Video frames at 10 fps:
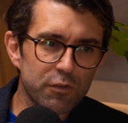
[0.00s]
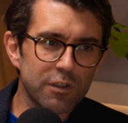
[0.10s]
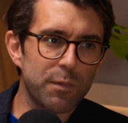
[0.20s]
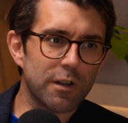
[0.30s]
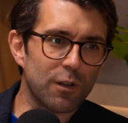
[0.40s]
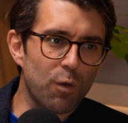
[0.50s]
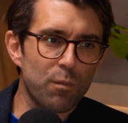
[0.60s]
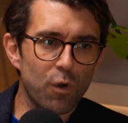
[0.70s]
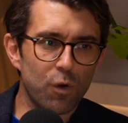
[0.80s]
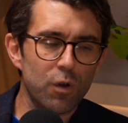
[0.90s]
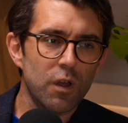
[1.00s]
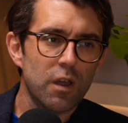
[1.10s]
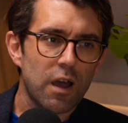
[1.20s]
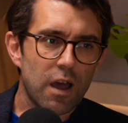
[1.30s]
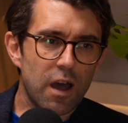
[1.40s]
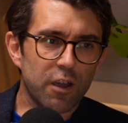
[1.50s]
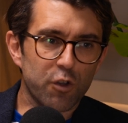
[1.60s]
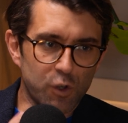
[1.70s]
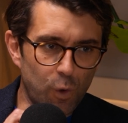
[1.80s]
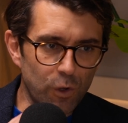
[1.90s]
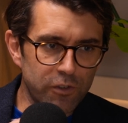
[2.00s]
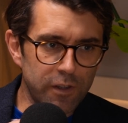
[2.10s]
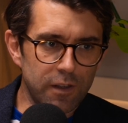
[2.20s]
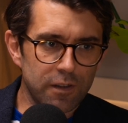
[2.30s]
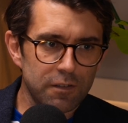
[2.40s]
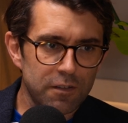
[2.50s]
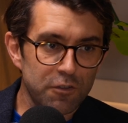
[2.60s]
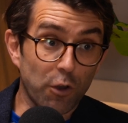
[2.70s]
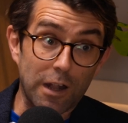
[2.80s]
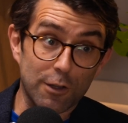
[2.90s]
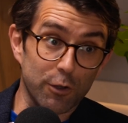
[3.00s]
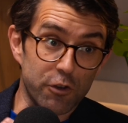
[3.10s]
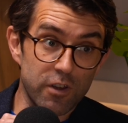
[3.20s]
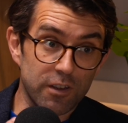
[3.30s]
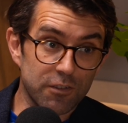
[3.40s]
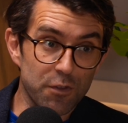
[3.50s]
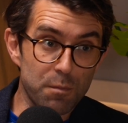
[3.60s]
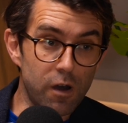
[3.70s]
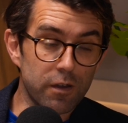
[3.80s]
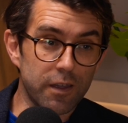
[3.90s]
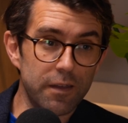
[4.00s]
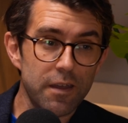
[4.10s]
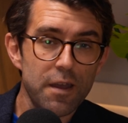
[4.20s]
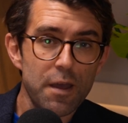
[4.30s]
obviously been a lot more good quality non-alcoholic drinks on the market.